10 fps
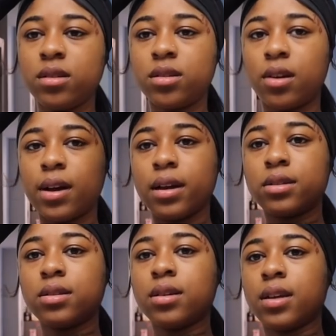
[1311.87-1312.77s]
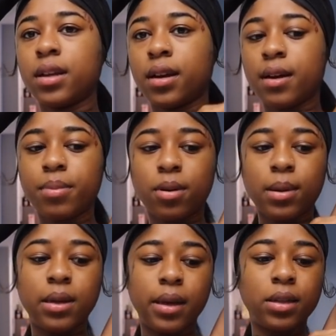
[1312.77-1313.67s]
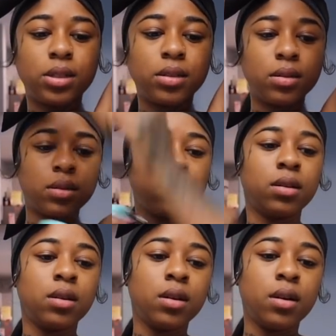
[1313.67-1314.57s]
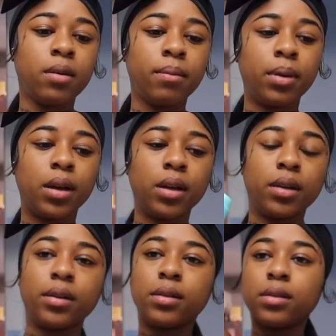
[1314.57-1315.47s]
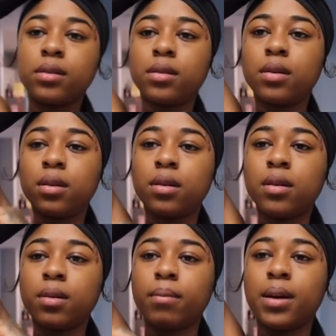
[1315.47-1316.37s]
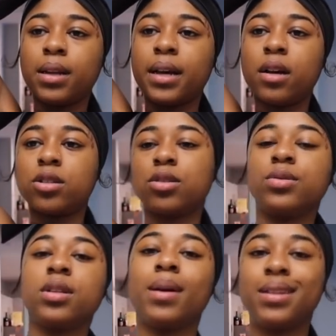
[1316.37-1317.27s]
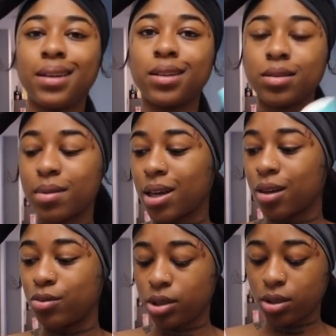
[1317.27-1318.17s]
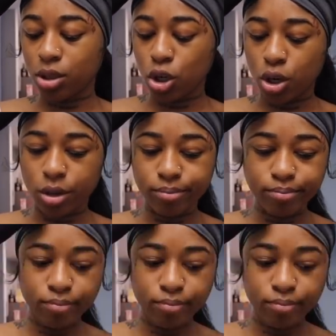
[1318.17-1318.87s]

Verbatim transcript: So I actually cannot put on my lashes because my lash glue is in my dance bag, which is in the car.